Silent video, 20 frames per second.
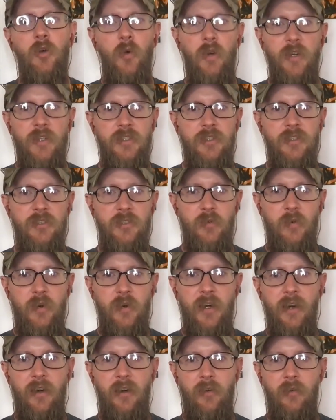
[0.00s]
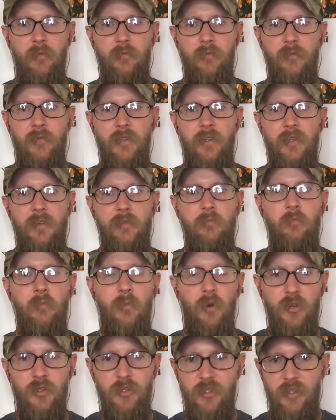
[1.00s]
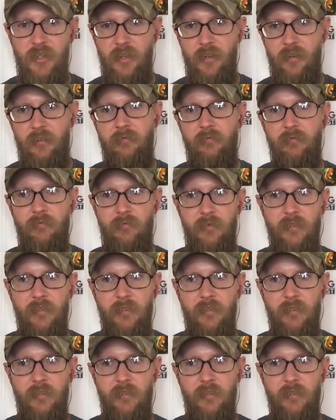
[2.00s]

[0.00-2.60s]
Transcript: questions around merging